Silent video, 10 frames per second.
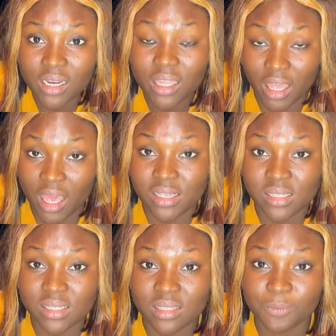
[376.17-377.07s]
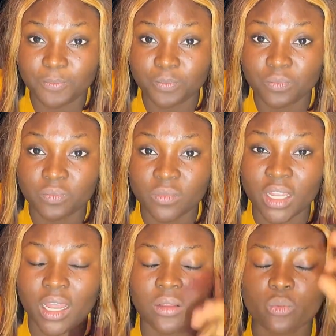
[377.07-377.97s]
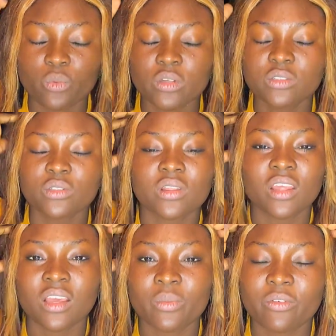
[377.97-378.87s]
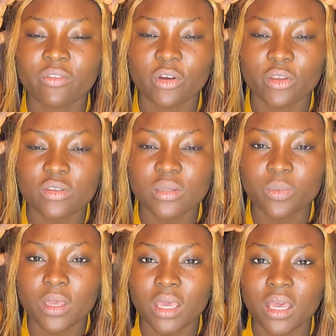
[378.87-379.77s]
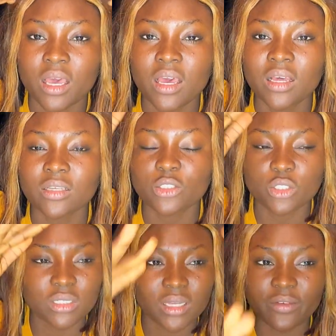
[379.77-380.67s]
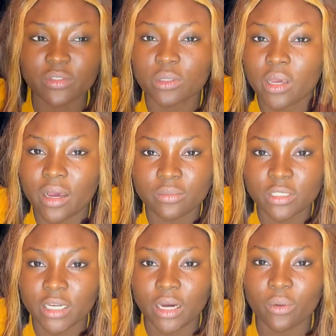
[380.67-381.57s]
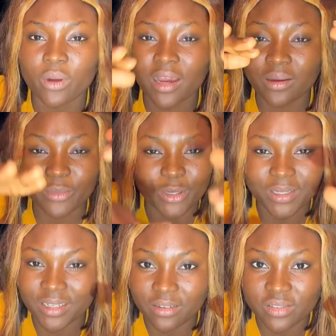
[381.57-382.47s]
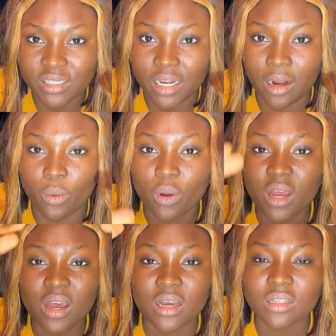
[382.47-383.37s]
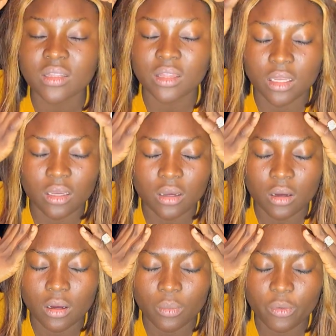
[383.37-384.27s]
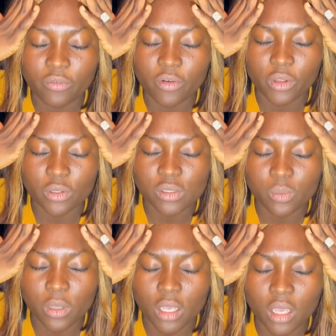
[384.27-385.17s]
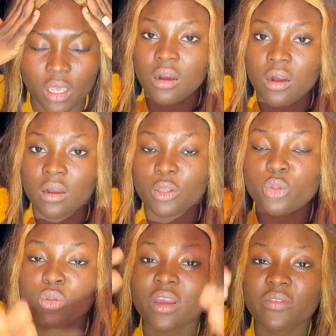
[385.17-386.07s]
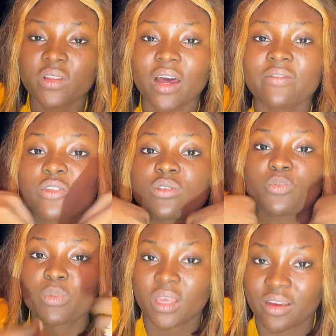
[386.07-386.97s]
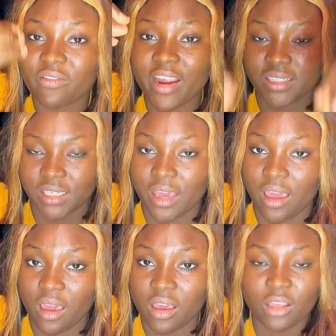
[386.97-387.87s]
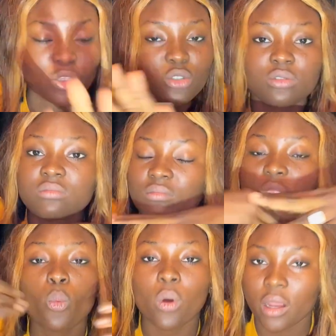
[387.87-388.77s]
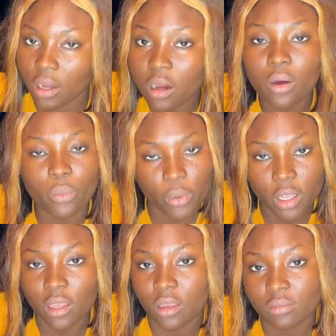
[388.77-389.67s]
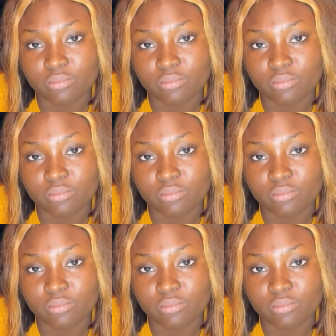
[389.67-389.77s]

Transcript: yes and once you think before you speak you just have to calm down calm your nerves down think before you speak you do not even have to speak right there you walk away